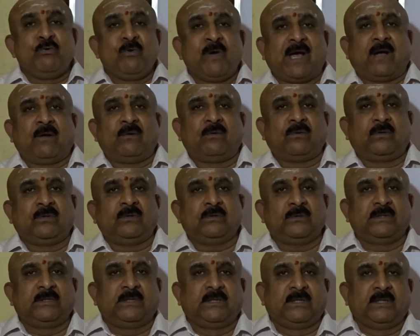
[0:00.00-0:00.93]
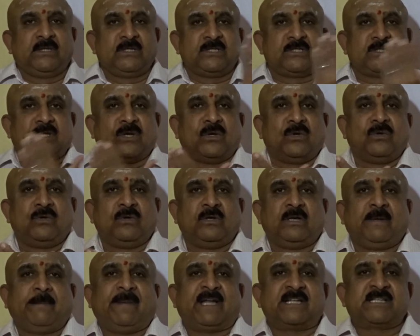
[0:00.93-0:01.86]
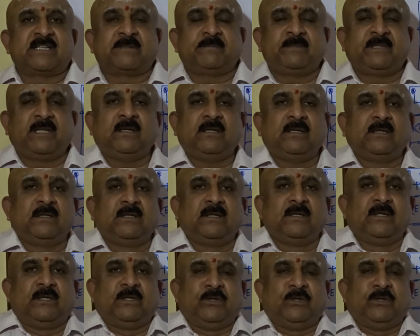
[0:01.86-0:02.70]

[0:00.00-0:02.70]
you have to slowly patch up that.